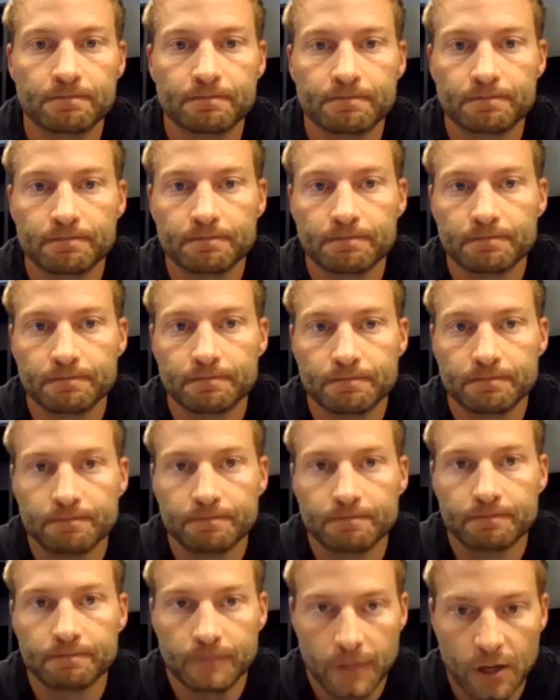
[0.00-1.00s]
Thank you, Sean.
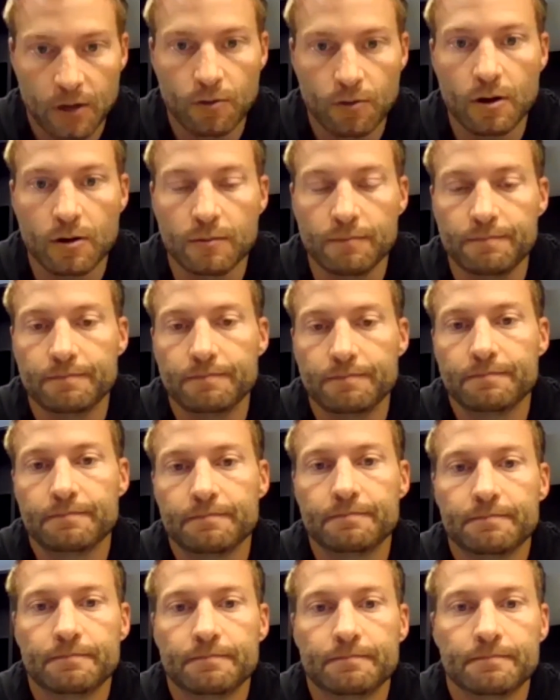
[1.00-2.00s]
You're welcome.
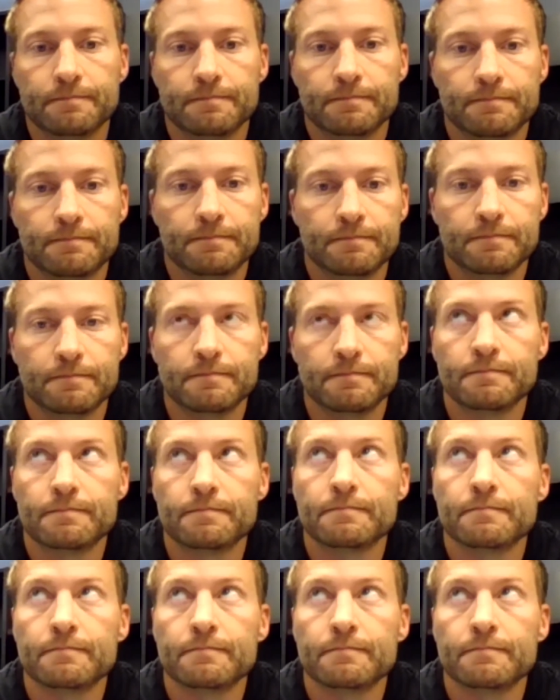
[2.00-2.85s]
Maria,